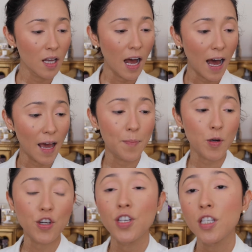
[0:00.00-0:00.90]
I
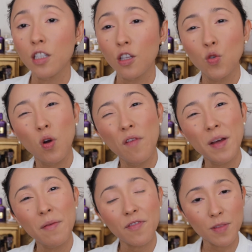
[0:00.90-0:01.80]
purchased 2 of
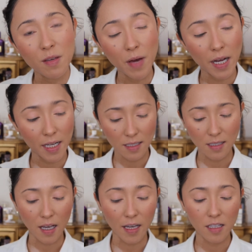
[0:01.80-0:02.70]
them from the Becca
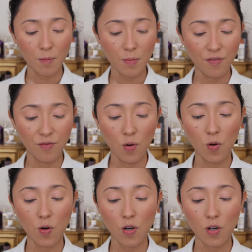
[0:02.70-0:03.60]
site
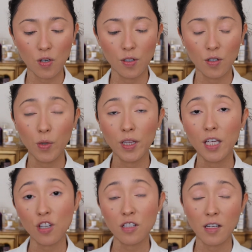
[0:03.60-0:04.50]
before, you know, when they
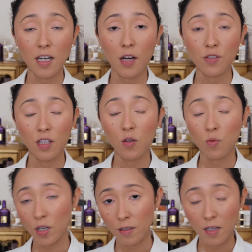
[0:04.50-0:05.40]
just announced that they were